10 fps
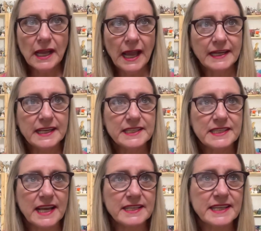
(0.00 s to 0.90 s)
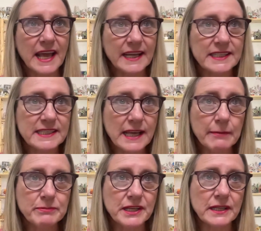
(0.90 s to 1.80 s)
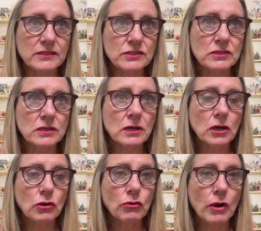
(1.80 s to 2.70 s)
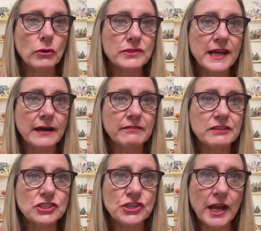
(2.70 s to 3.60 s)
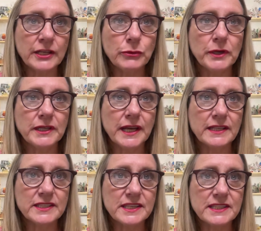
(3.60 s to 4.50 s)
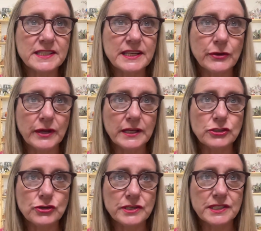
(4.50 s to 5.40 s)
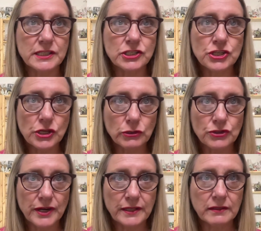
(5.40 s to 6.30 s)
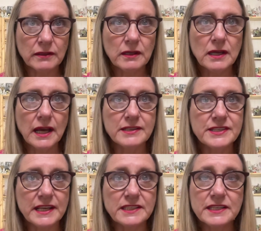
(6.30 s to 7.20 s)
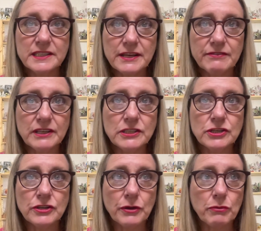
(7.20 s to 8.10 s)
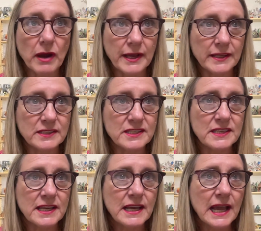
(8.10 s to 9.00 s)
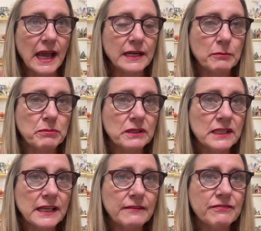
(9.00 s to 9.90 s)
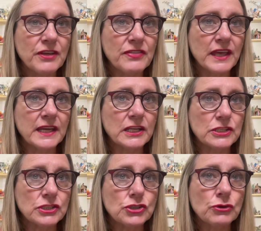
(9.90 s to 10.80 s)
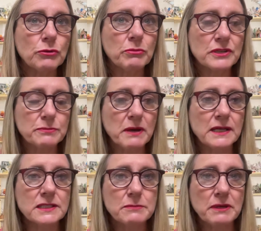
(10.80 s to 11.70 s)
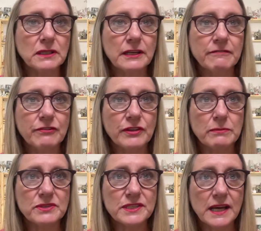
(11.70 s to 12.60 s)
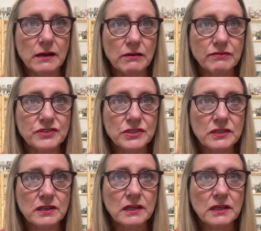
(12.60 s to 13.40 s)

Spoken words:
And he says, acceptance grows out of a genuine and sincere interest in children, a sensitivity to their rights, and a belief that they can assume responsibility for themselves.